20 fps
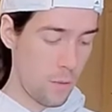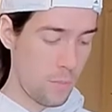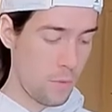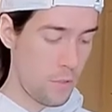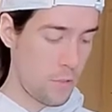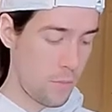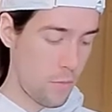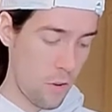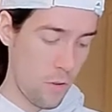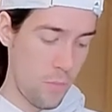I'll put
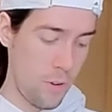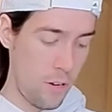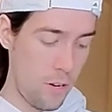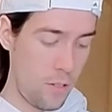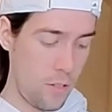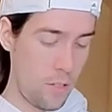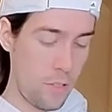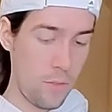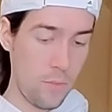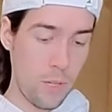the
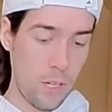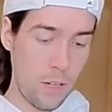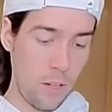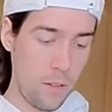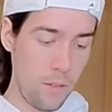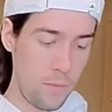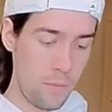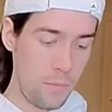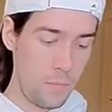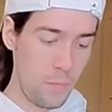mulberries as well.
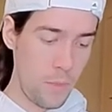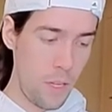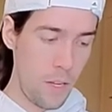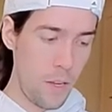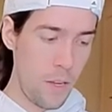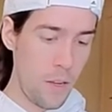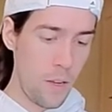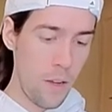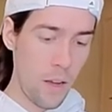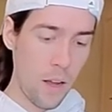
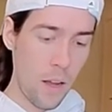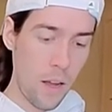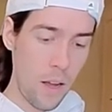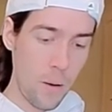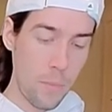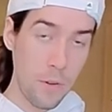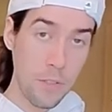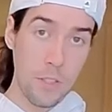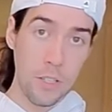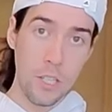
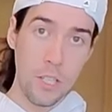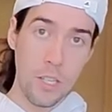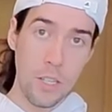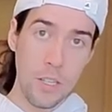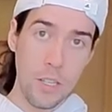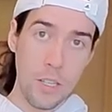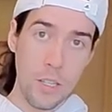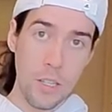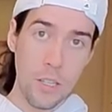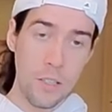But the
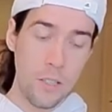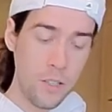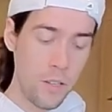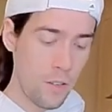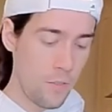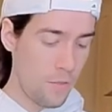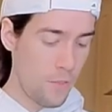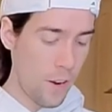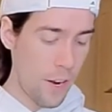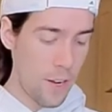chia seeds you
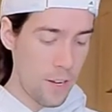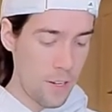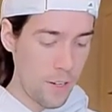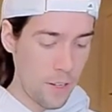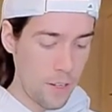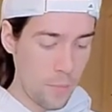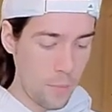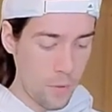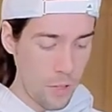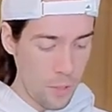can find
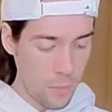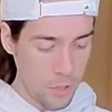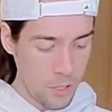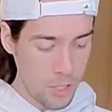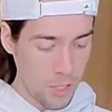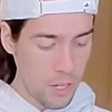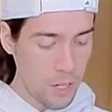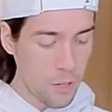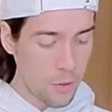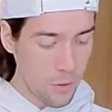at pretty much
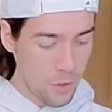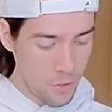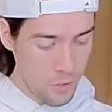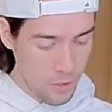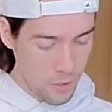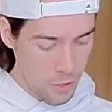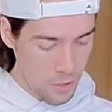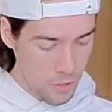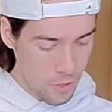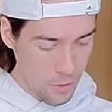any
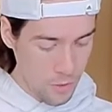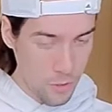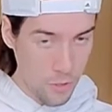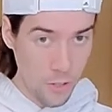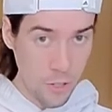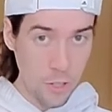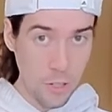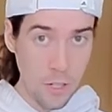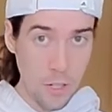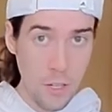grocery
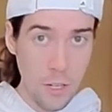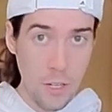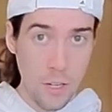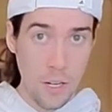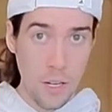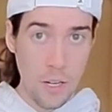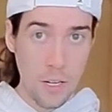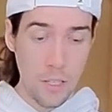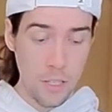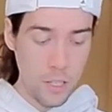store.
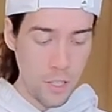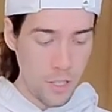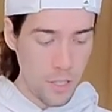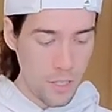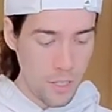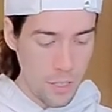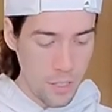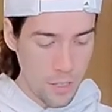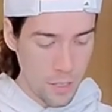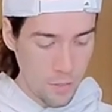Chia
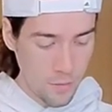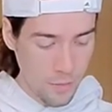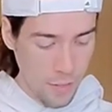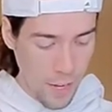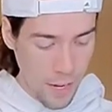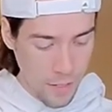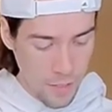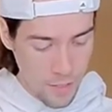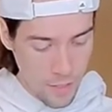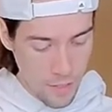seeds and
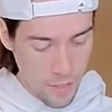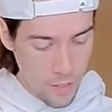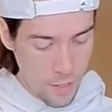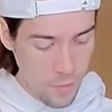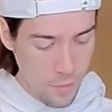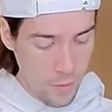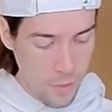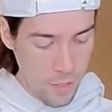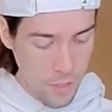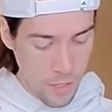flax seeds are
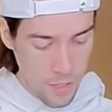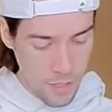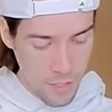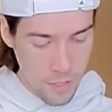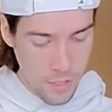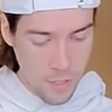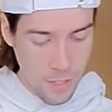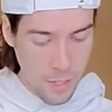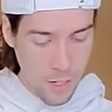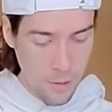pretty
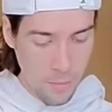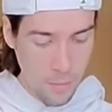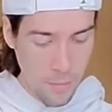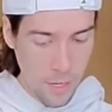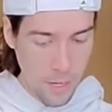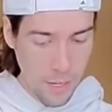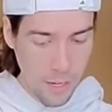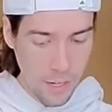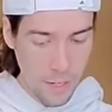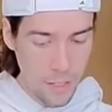easy to come
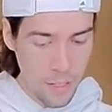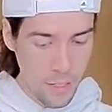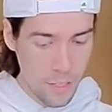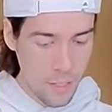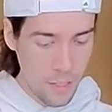by.